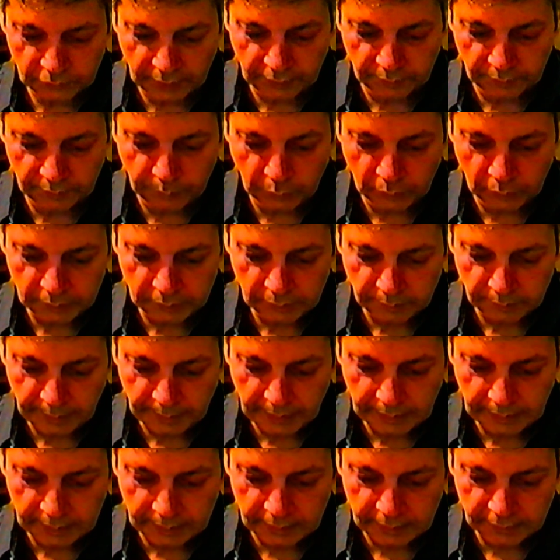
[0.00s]
Transporter
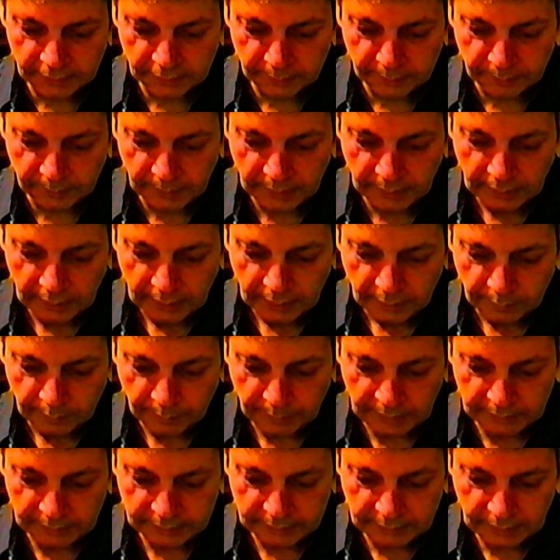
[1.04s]
mechanism
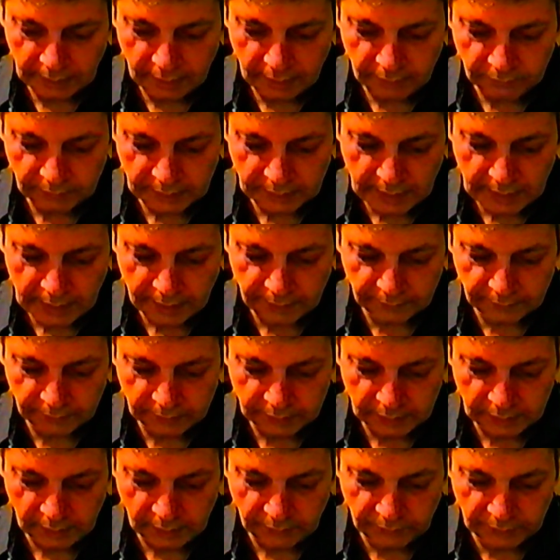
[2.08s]
may save
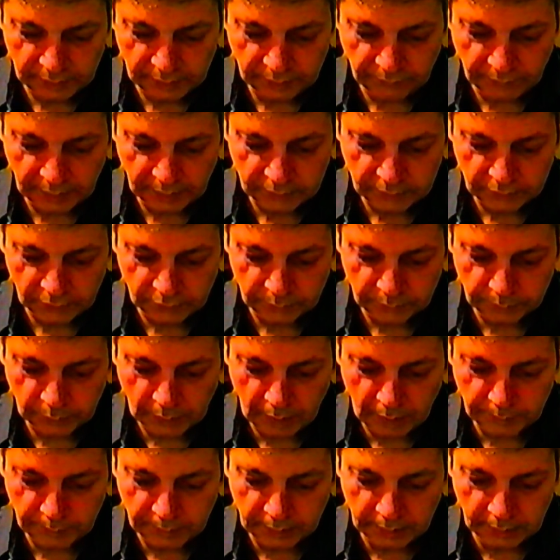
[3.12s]
lives if it functions
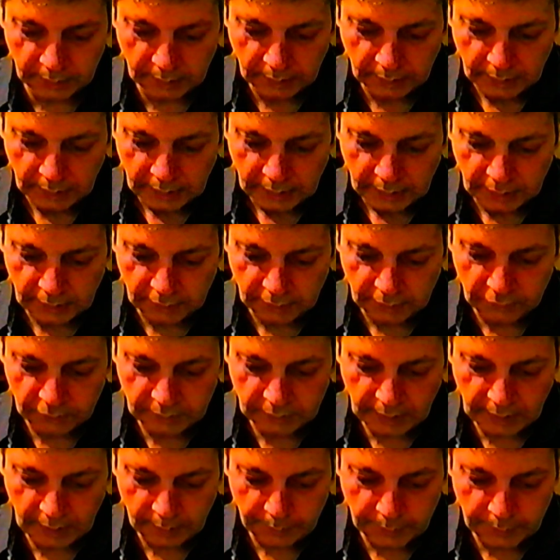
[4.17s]
properly, e.g.
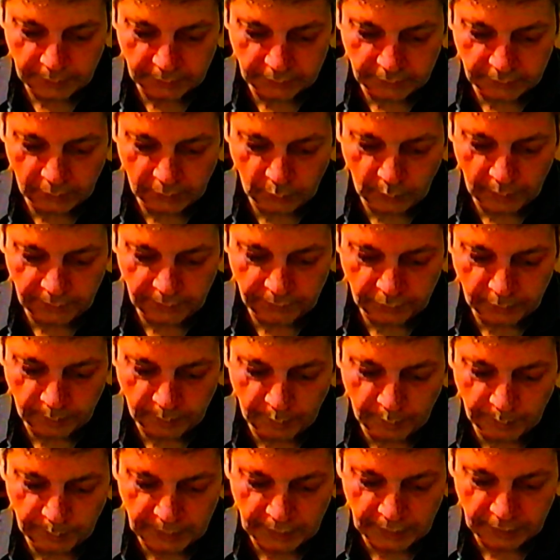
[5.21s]
take person away
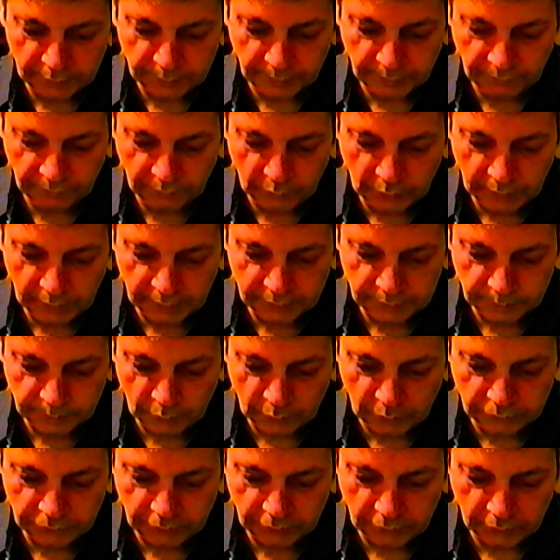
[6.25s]
from a place before
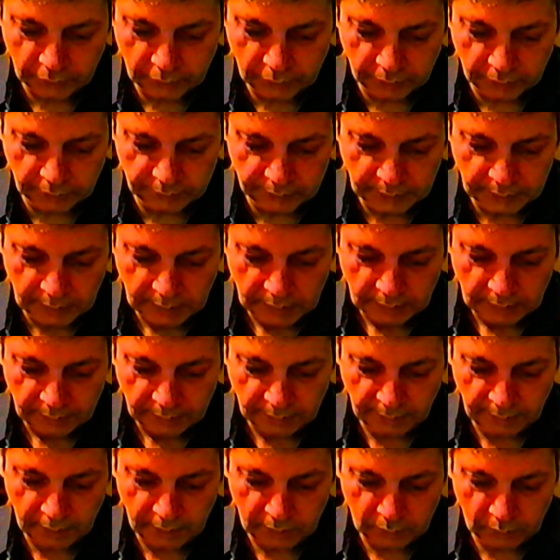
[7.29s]
explosion occurs,
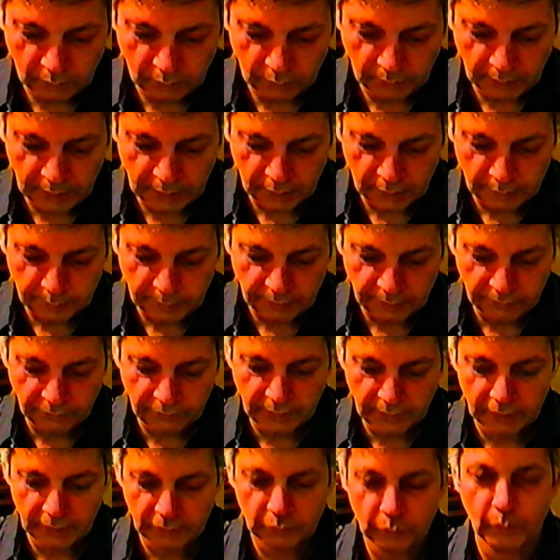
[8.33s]
there or enemy
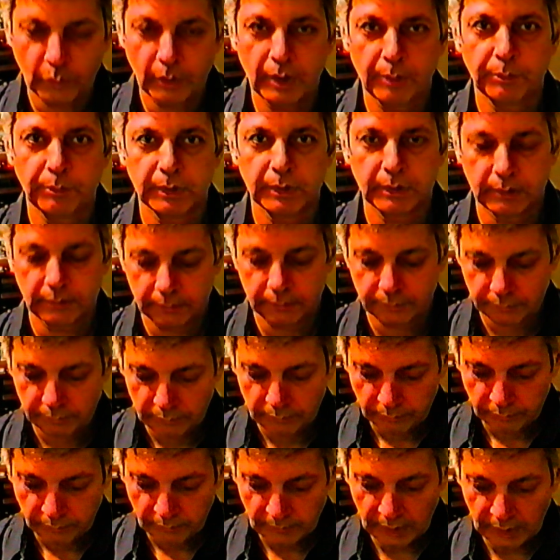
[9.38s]
fires weapon
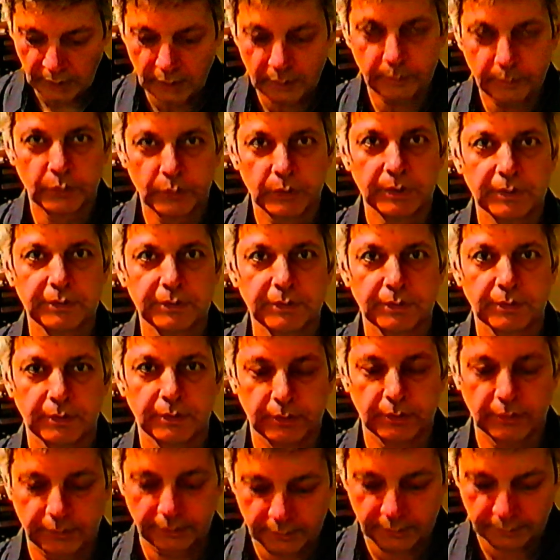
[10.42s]
at
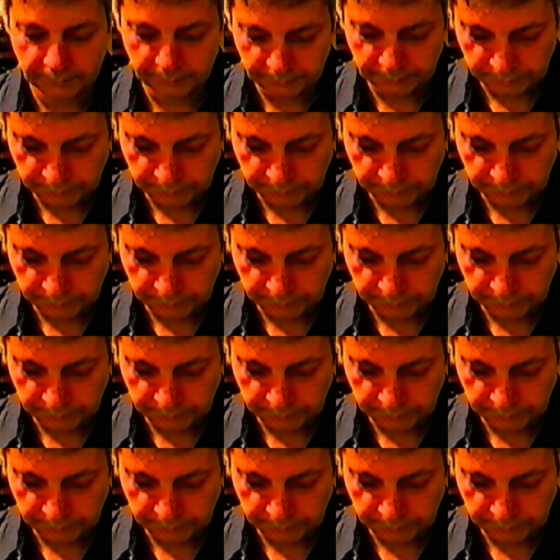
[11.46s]
prisoners.